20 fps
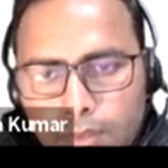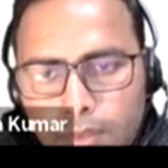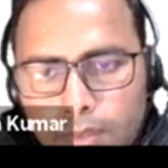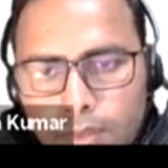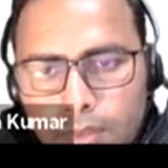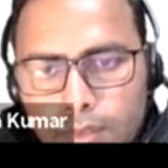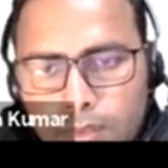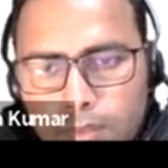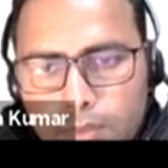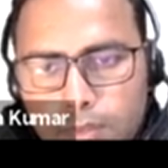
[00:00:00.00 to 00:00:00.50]

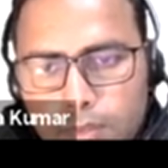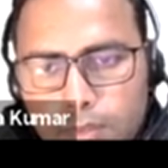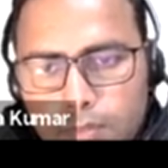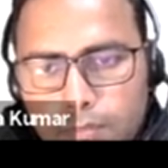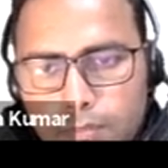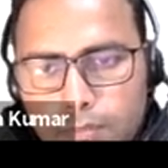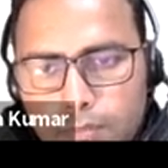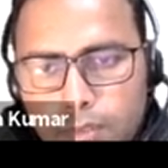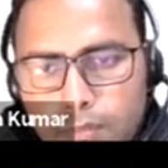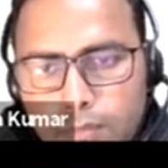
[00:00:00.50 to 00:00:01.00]
This is
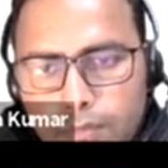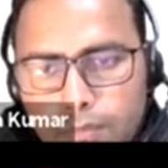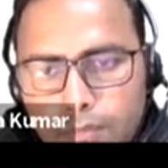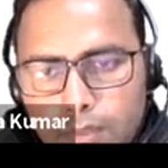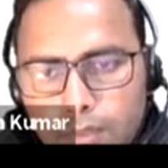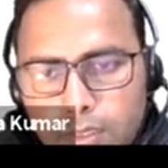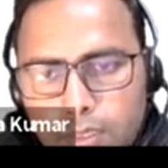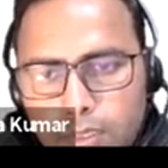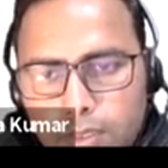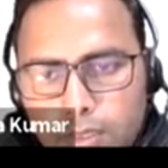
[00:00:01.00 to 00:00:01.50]
what?
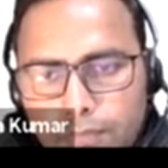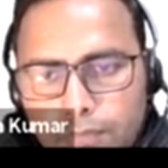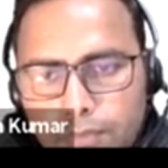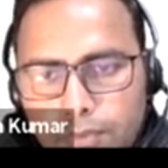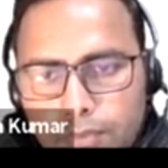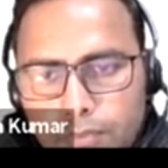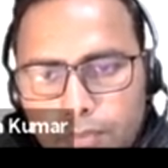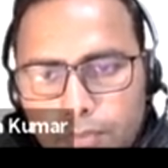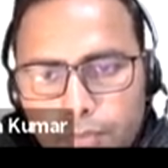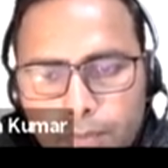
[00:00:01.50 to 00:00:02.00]
Front
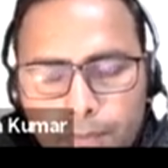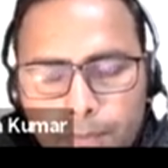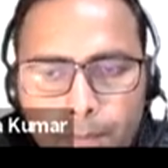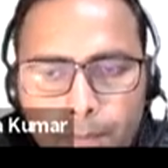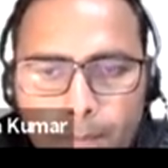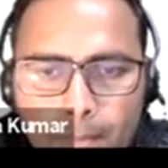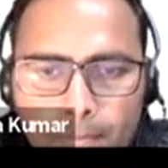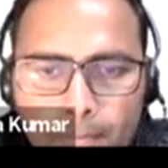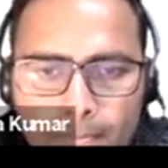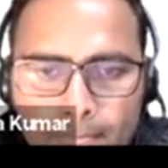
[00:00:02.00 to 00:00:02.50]
view.
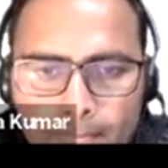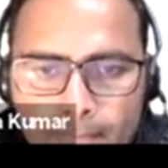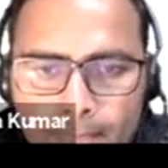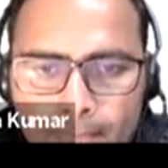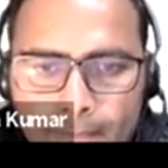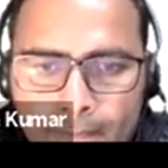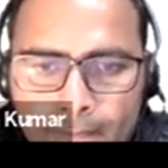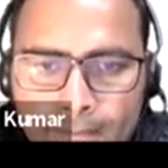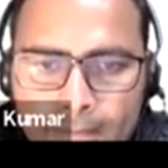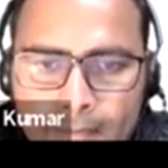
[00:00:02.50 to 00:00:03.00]

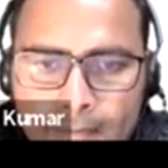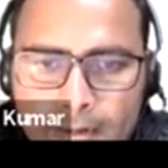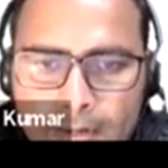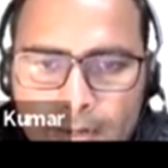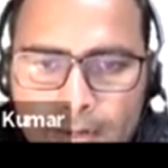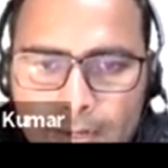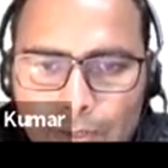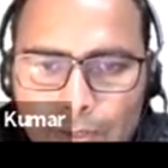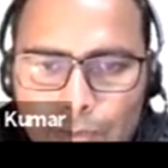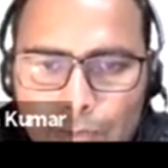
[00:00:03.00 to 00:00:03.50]

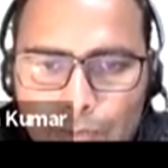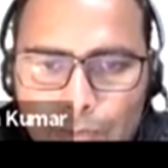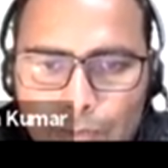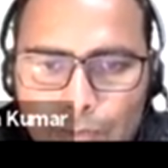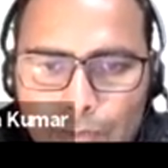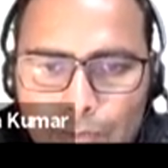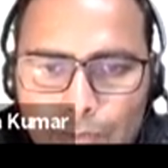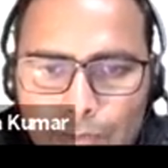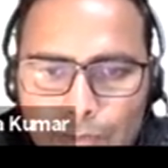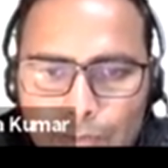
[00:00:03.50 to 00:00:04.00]
Now,
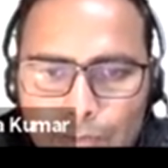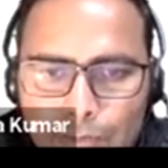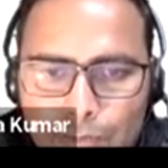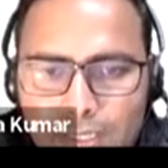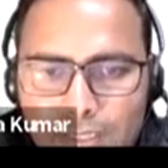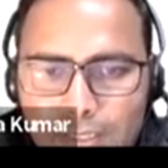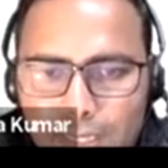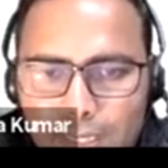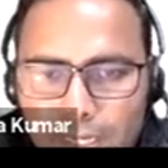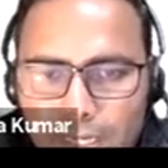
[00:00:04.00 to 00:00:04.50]
what is
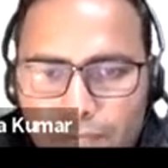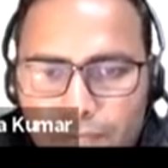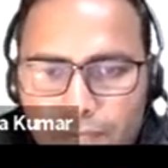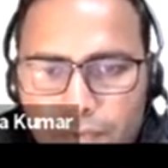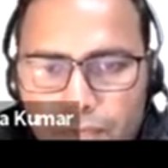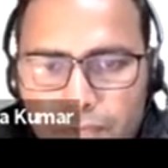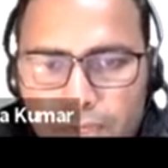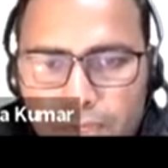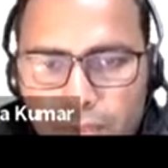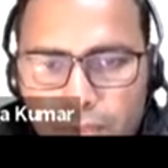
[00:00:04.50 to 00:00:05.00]
side
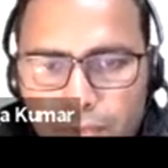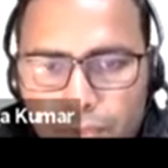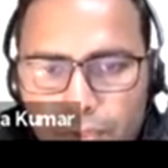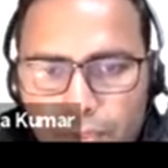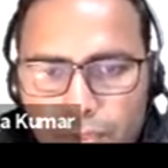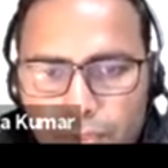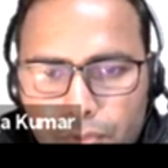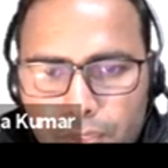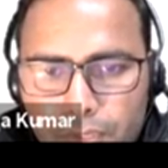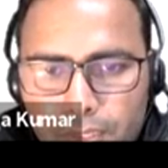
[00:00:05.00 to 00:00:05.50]
view we are going
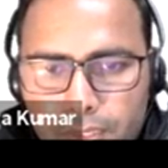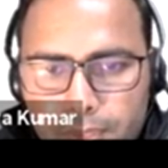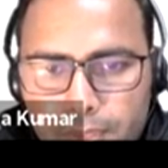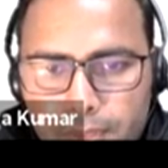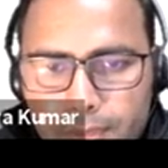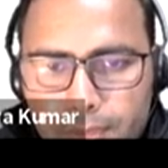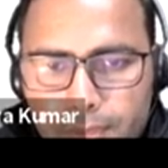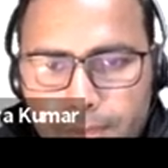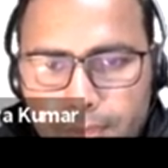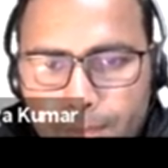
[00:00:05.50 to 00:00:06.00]
to get
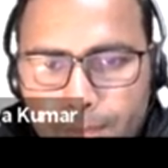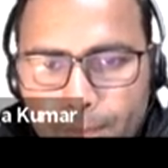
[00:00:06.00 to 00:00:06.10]
here?